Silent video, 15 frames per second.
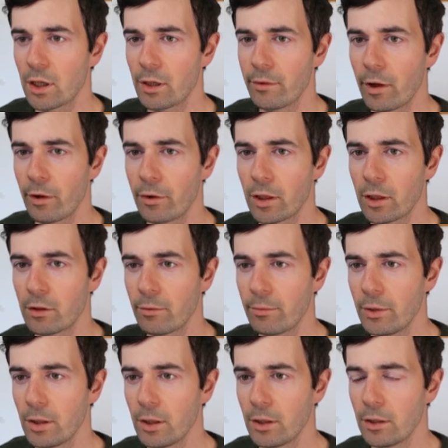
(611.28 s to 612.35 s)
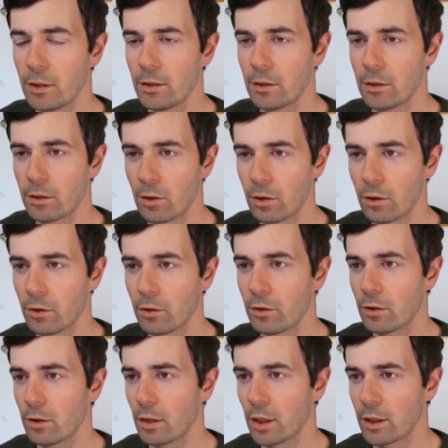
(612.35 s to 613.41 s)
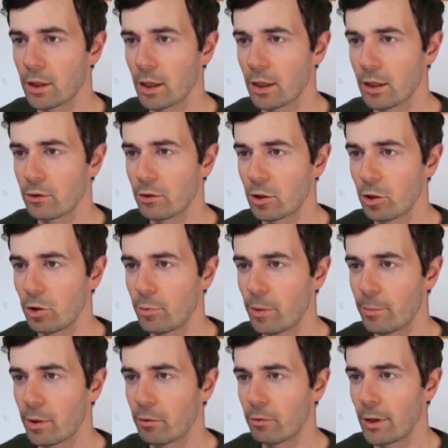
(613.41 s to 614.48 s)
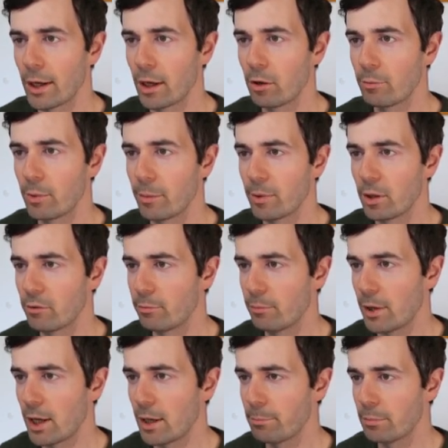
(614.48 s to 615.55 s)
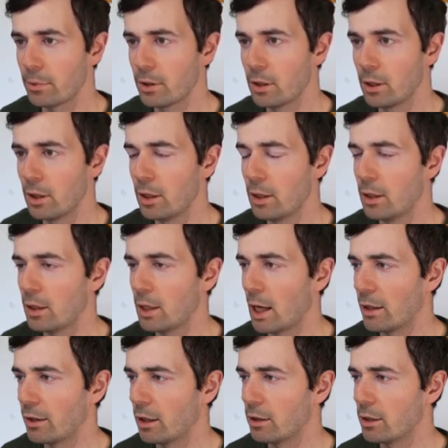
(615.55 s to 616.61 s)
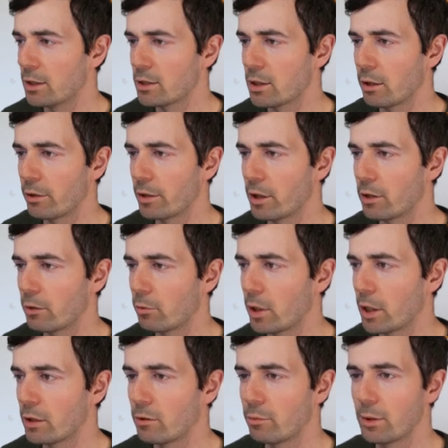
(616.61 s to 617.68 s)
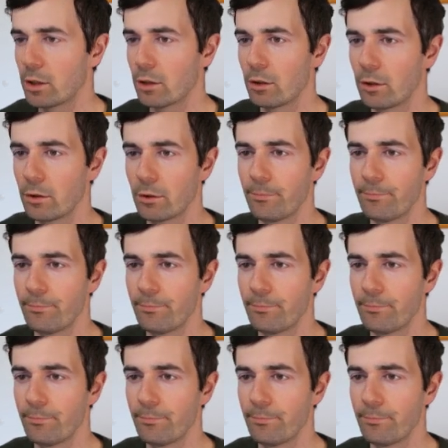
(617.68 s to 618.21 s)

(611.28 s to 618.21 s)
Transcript: of area to be colored, and then I need to come up around my bit of map, and then this area on the right to be colored.